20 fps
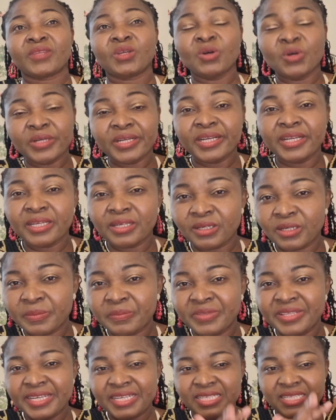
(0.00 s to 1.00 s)
on the
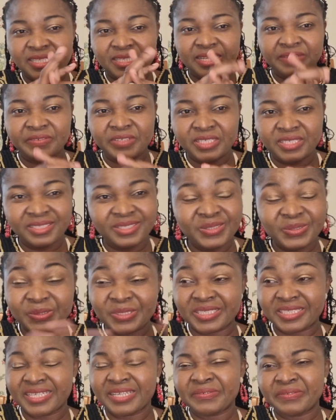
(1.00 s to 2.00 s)
update services
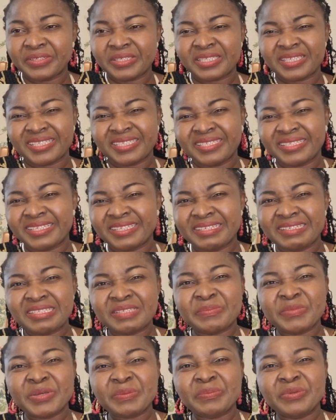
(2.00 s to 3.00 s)
or service as the
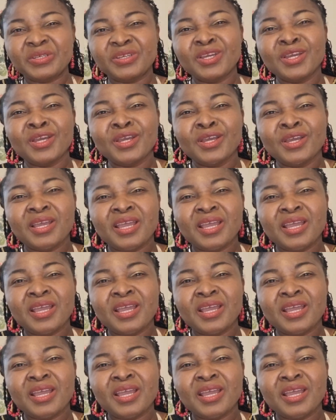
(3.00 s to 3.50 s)
case may be.